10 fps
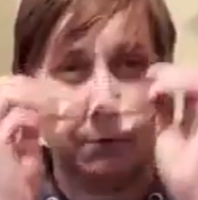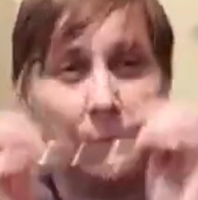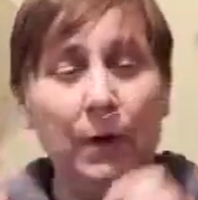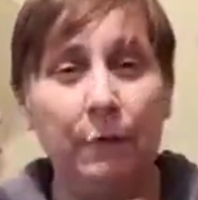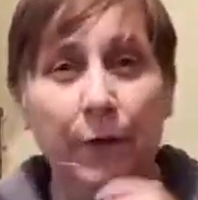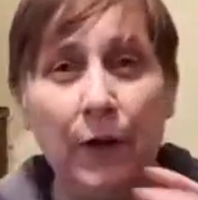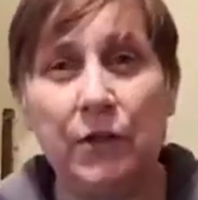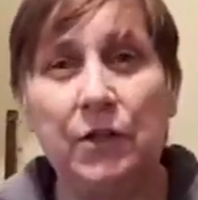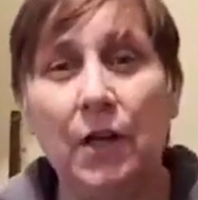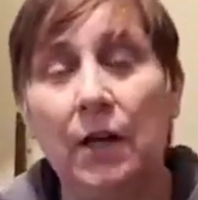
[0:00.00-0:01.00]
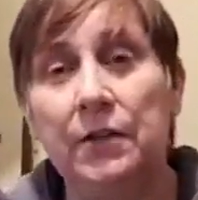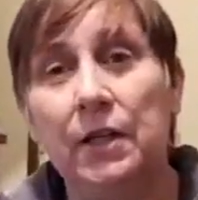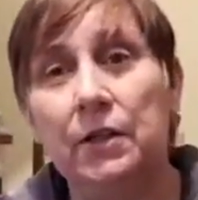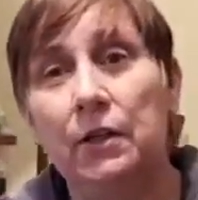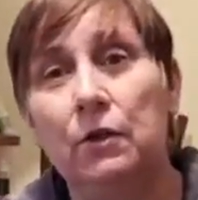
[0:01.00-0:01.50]
when I first
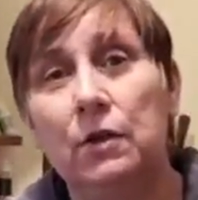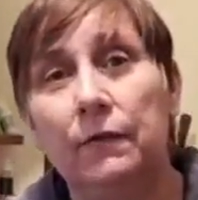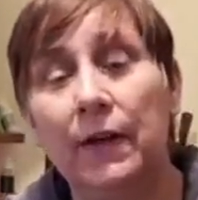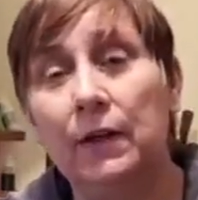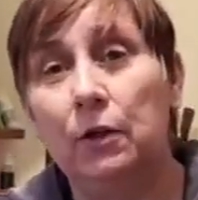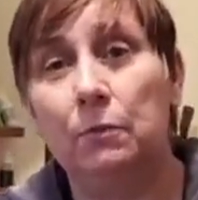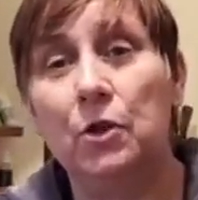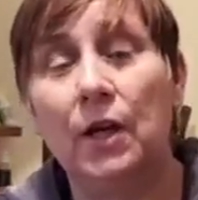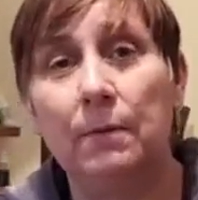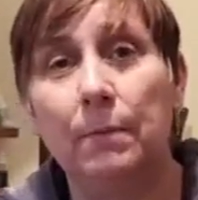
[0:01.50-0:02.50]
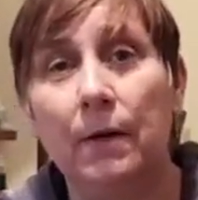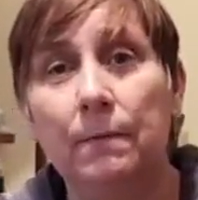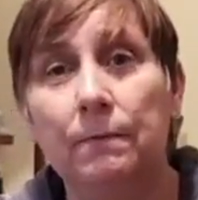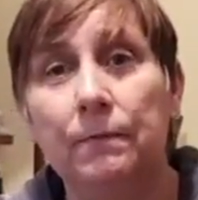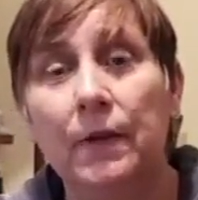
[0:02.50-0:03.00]
started, I used a vacuum chamber.
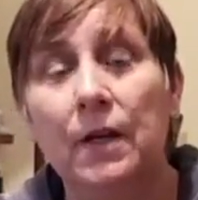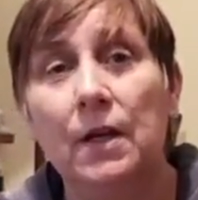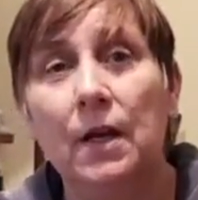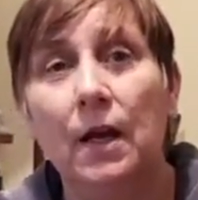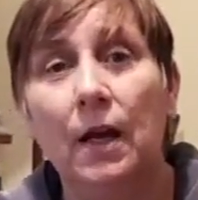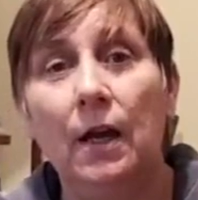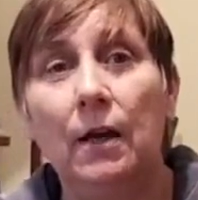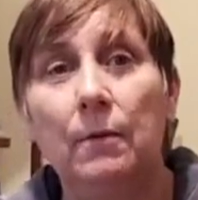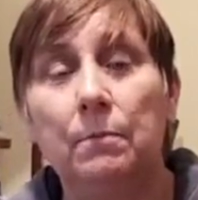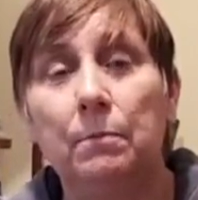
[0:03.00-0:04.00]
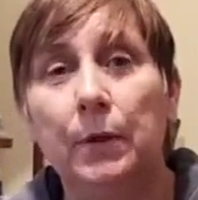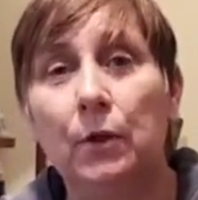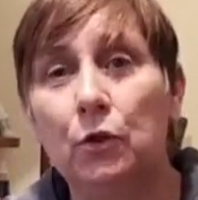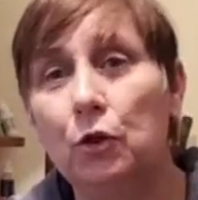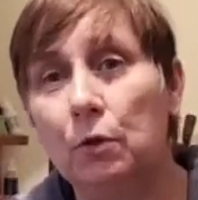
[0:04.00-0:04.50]

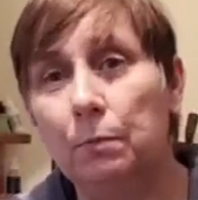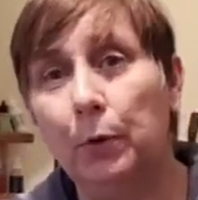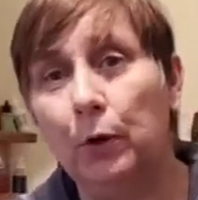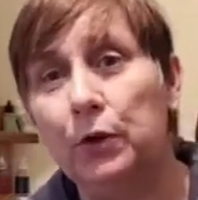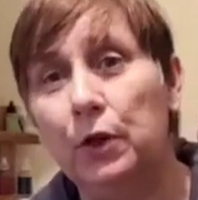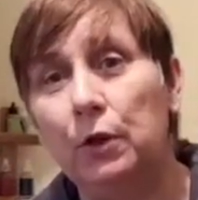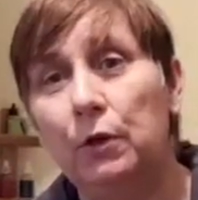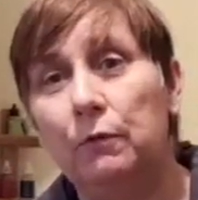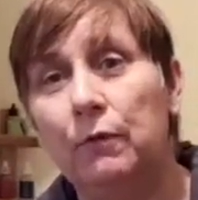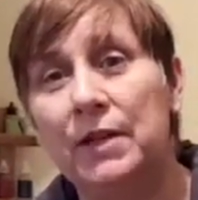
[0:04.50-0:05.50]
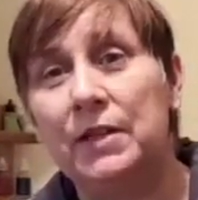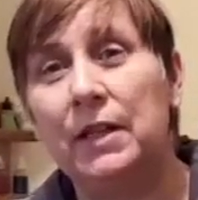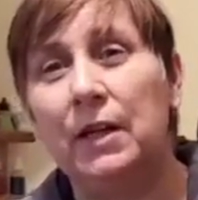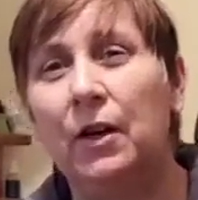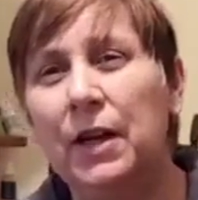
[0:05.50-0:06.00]
Because you can put your resin
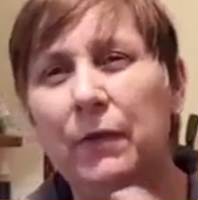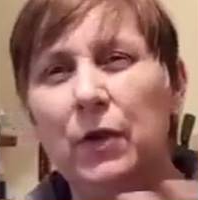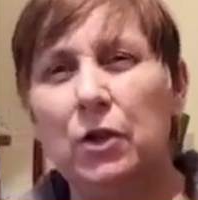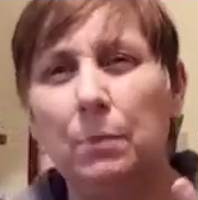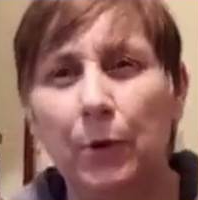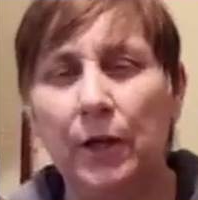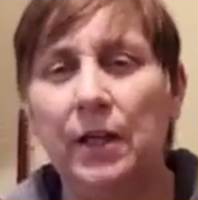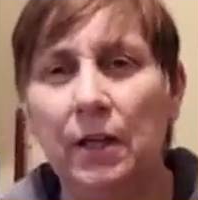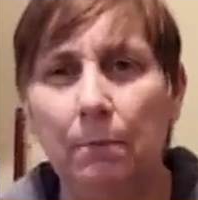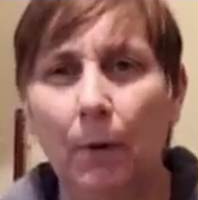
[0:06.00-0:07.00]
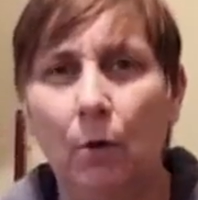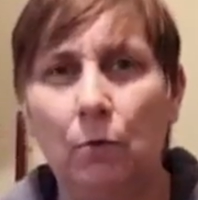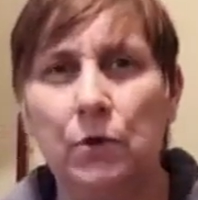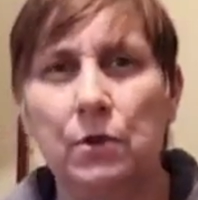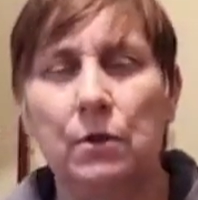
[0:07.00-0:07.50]
in. I never used to put it in
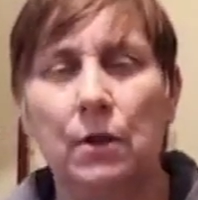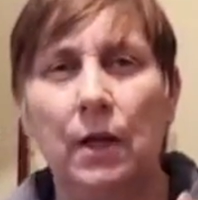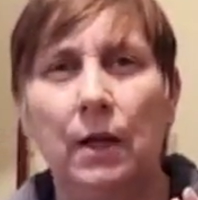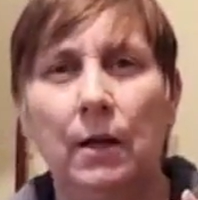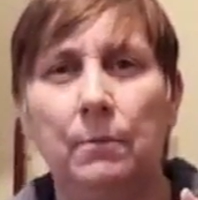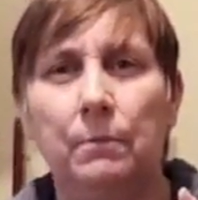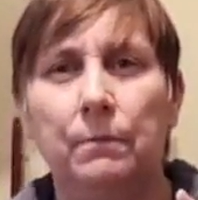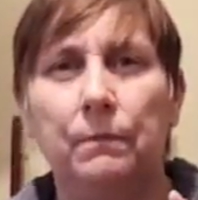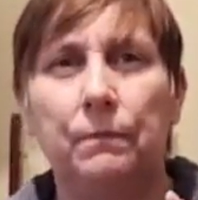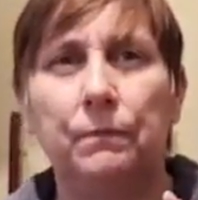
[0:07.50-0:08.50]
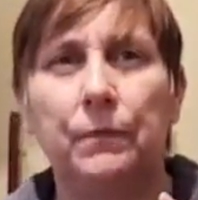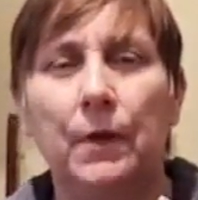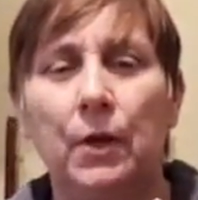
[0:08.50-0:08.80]
moulds. I